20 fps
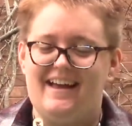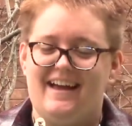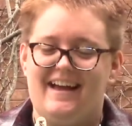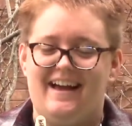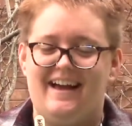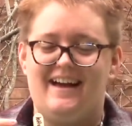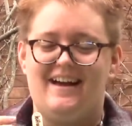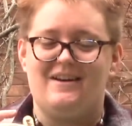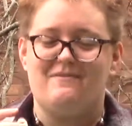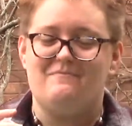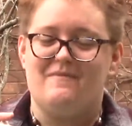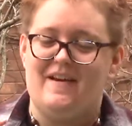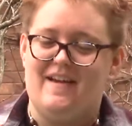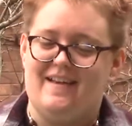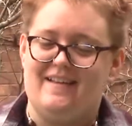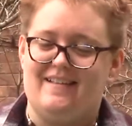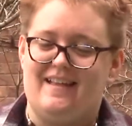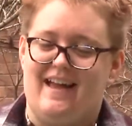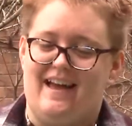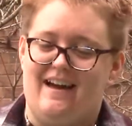
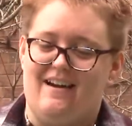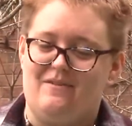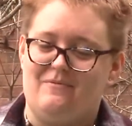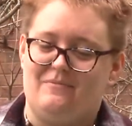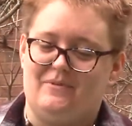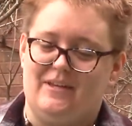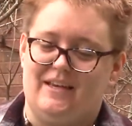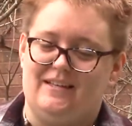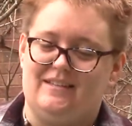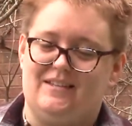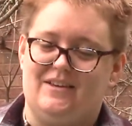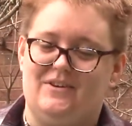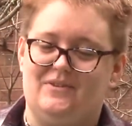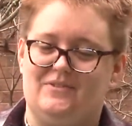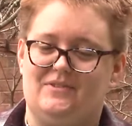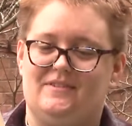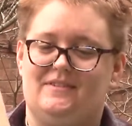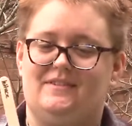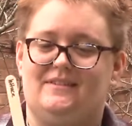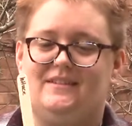but now plays
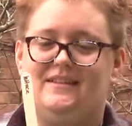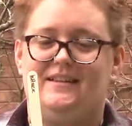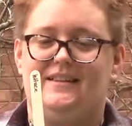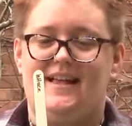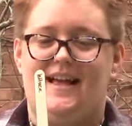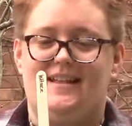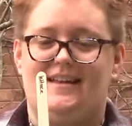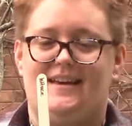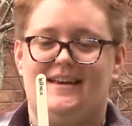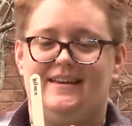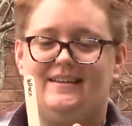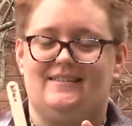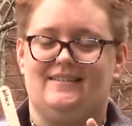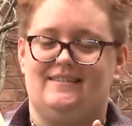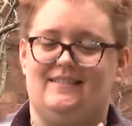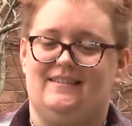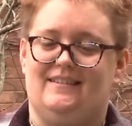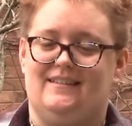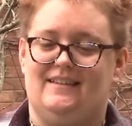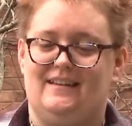host to lettuce.
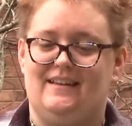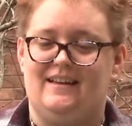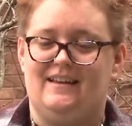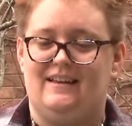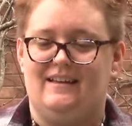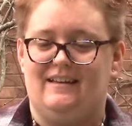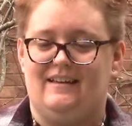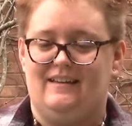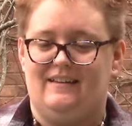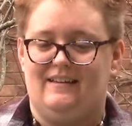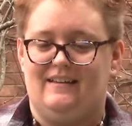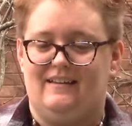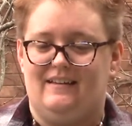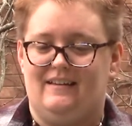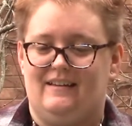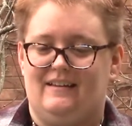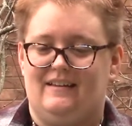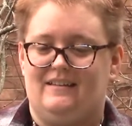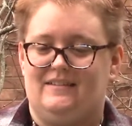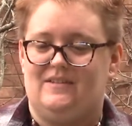
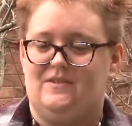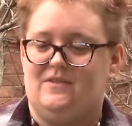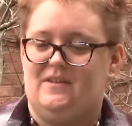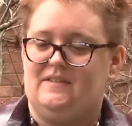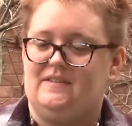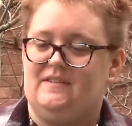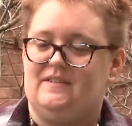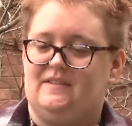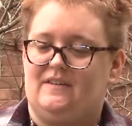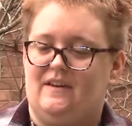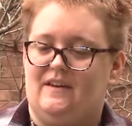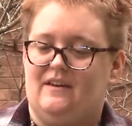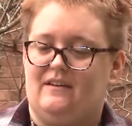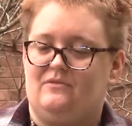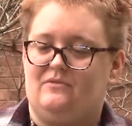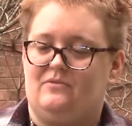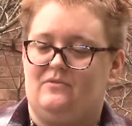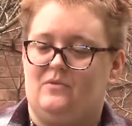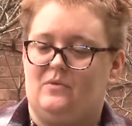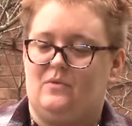So this is good
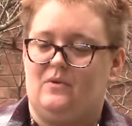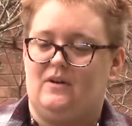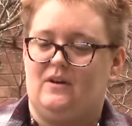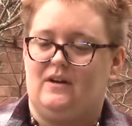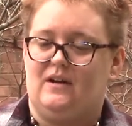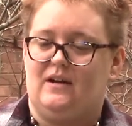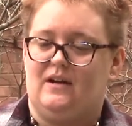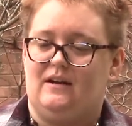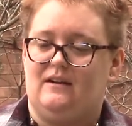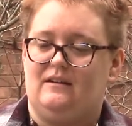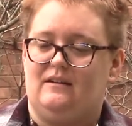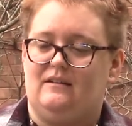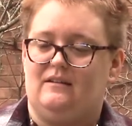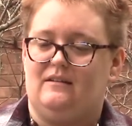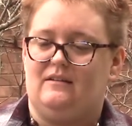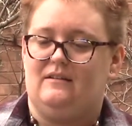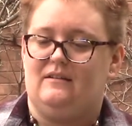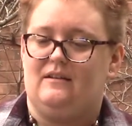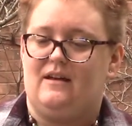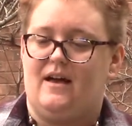for,
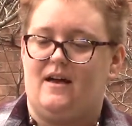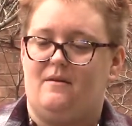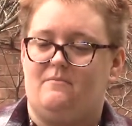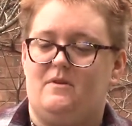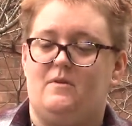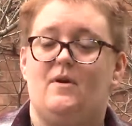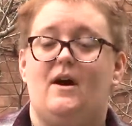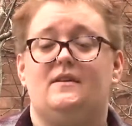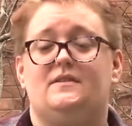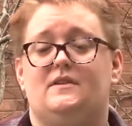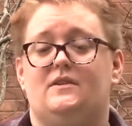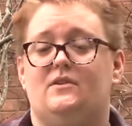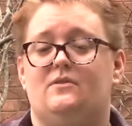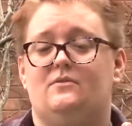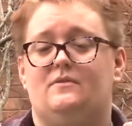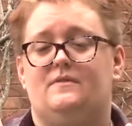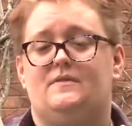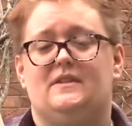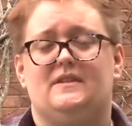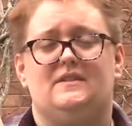you
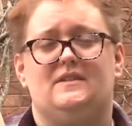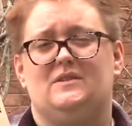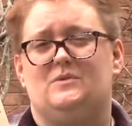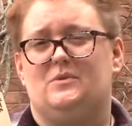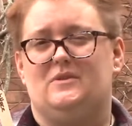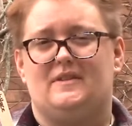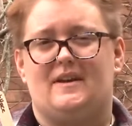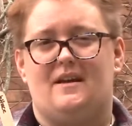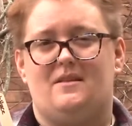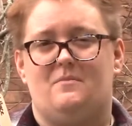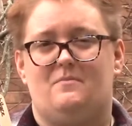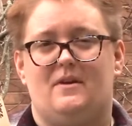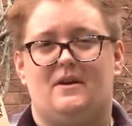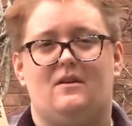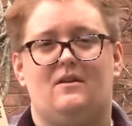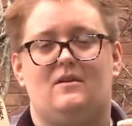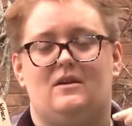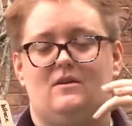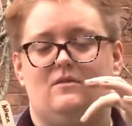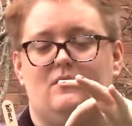also, since this one's kind of
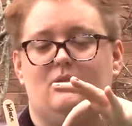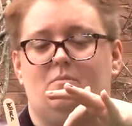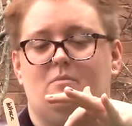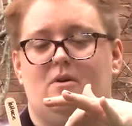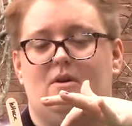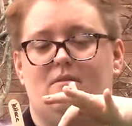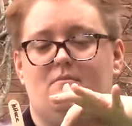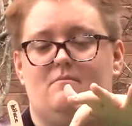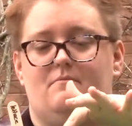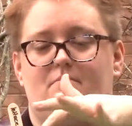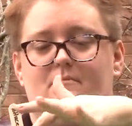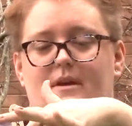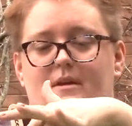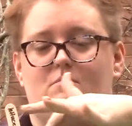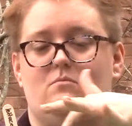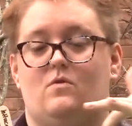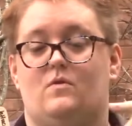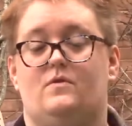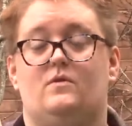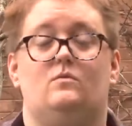bigger, you could put like
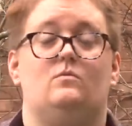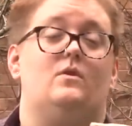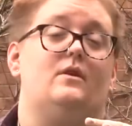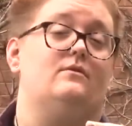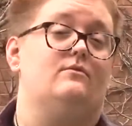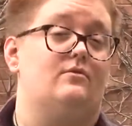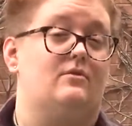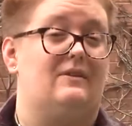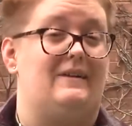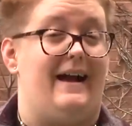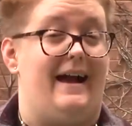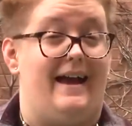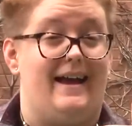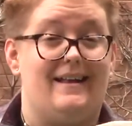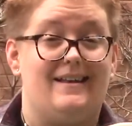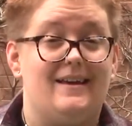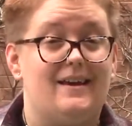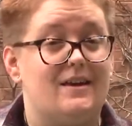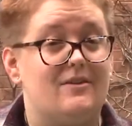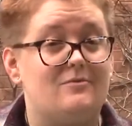more than one
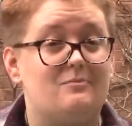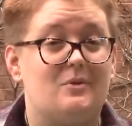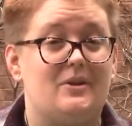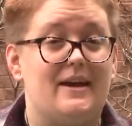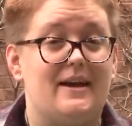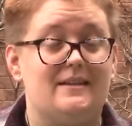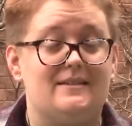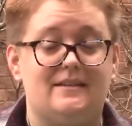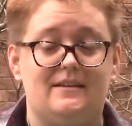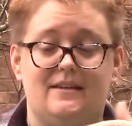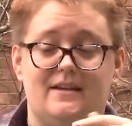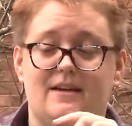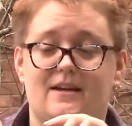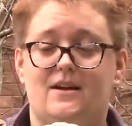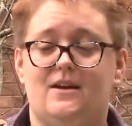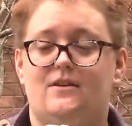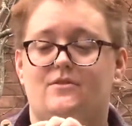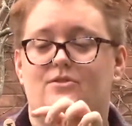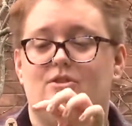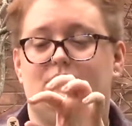variety of plant in
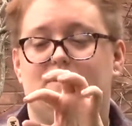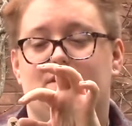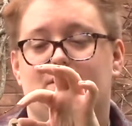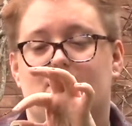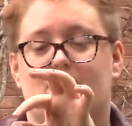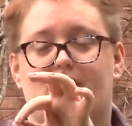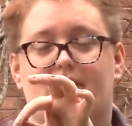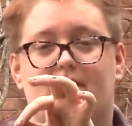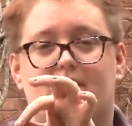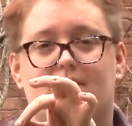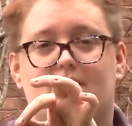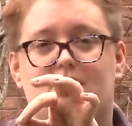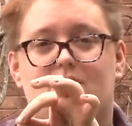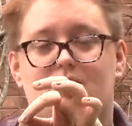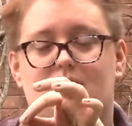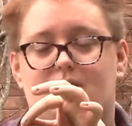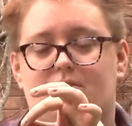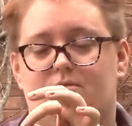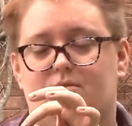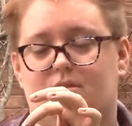here, just as long as you
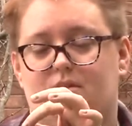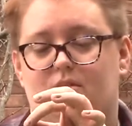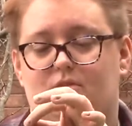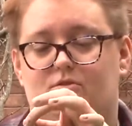use your